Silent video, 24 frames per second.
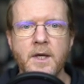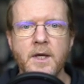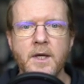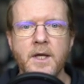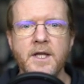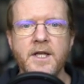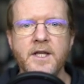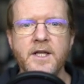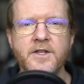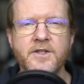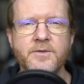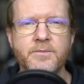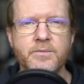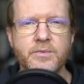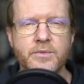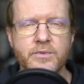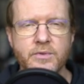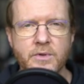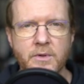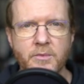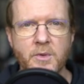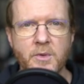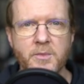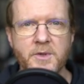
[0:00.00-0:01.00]
it is
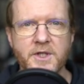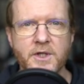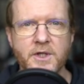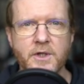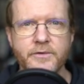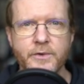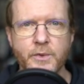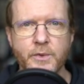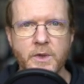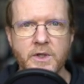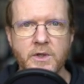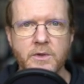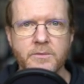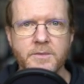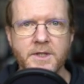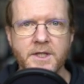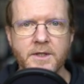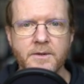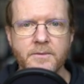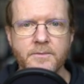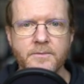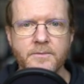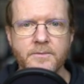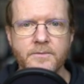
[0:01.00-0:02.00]
probably
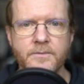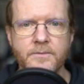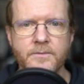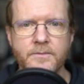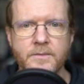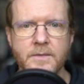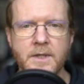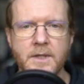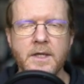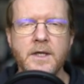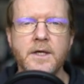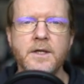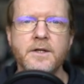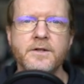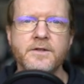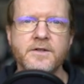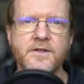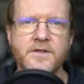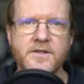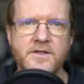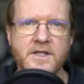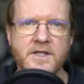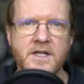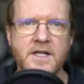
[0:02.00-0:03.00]
overwhelming.
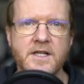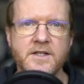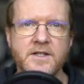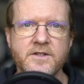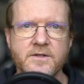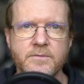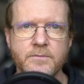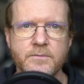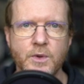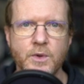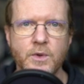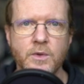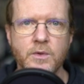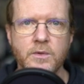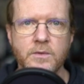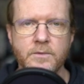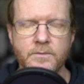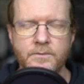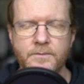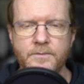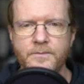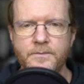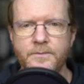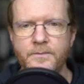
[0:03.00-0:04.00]
Start small.
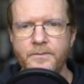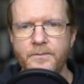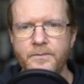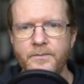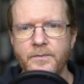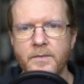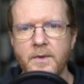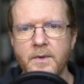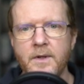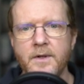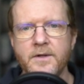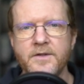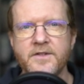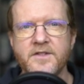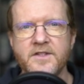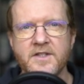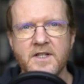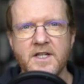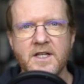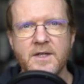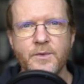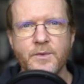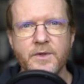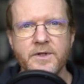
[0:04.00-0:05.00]

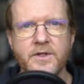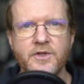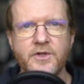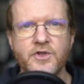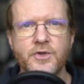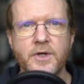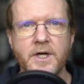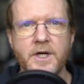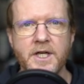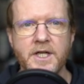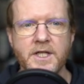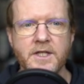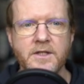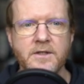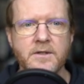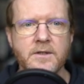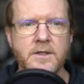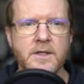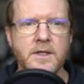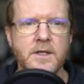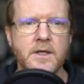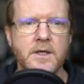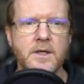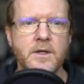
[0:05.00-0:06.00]
Start with a train
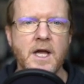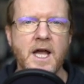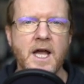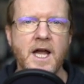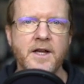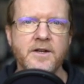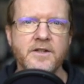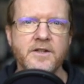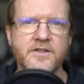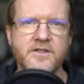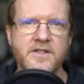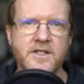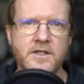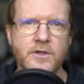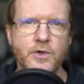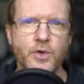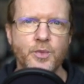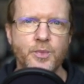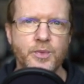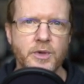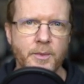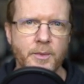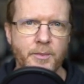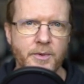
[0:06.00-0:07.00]
and a single
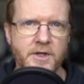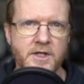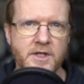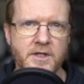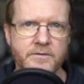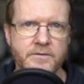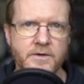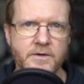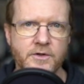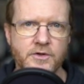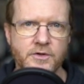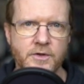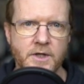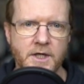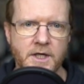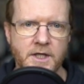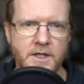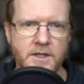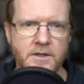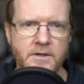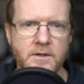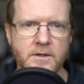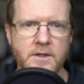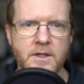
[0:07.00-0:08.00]
property of the
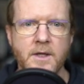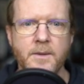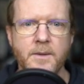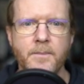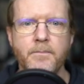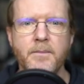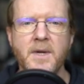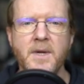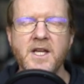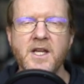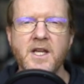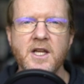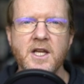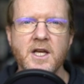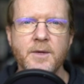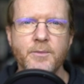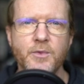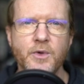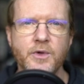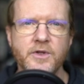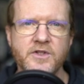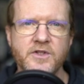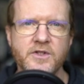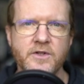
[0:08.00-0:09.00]
train, making up
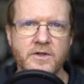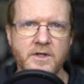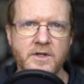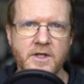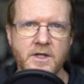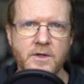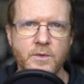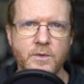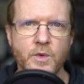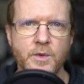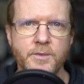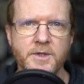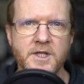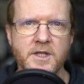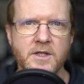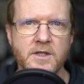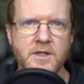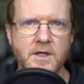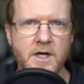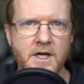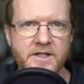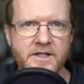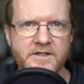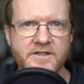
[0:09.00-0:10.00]
what you think will be a
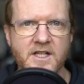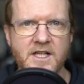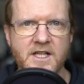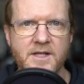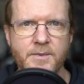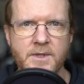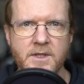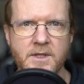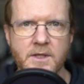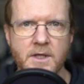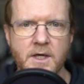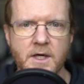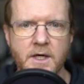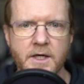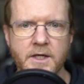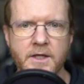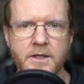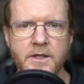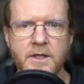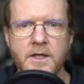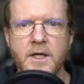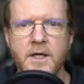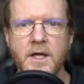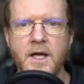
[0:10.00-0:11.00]
nice API
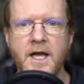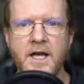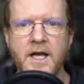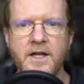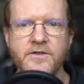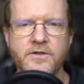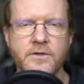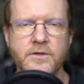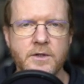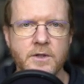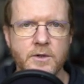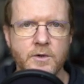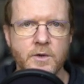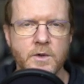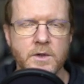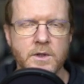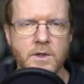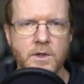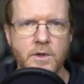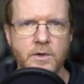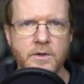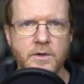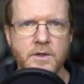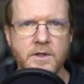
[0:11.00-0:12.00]
as you go
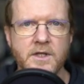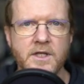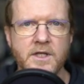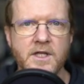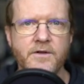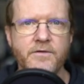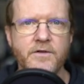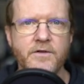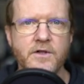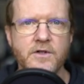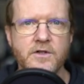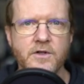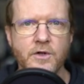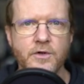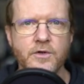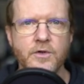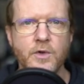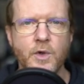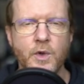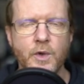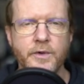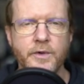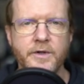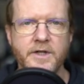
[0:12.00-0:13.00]
along if you don't
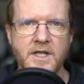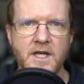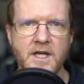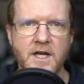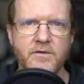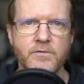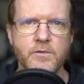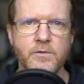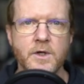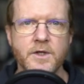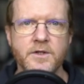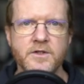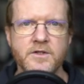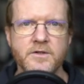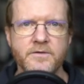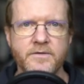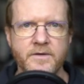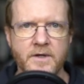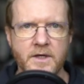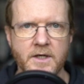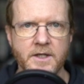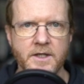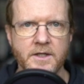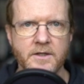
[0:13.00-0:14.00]
already have one
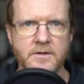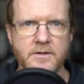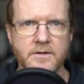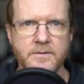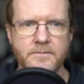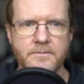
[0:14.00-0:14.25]
defined.